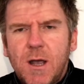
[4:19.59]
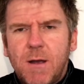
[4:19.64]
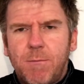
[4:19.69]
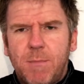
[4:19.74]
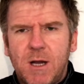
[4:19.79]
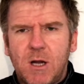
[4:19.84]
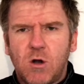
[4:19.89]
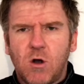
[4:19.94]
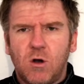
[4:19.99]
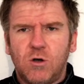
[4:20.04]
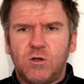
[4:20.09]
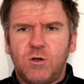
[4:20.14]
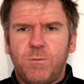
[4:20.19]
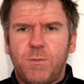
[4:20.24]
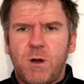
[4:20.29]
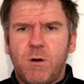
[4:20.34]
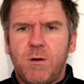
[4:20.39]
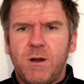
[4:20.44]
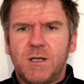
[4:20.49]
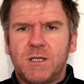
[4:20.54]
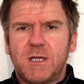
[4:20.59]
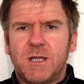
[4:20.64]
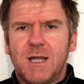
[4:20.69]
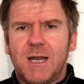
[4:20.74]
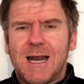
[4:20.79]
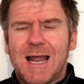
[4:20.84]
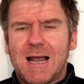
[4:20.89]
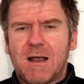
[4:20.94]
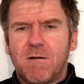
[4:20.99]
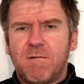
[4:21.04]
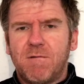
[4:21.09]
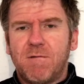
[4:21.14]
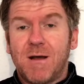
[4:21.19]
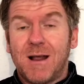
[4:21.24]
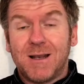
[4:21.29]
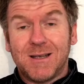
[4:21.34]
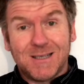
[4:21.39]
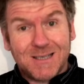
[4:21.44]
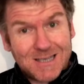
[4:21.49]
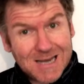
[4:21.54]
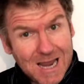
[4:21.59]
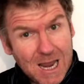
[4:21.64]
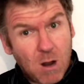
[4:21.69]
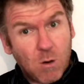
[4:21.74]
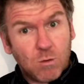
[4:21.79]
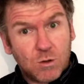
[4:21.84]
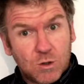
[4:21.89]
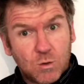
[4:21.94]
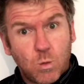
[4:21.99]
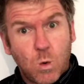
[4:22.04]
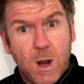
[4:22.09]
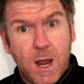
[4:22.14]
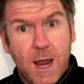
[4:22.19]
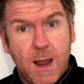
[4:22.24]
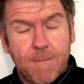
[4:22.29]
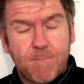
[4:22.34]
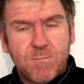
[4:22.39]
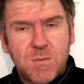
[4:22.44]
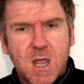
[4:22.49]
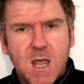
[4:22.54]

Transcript: be contributing to the lack of funds elsewhere.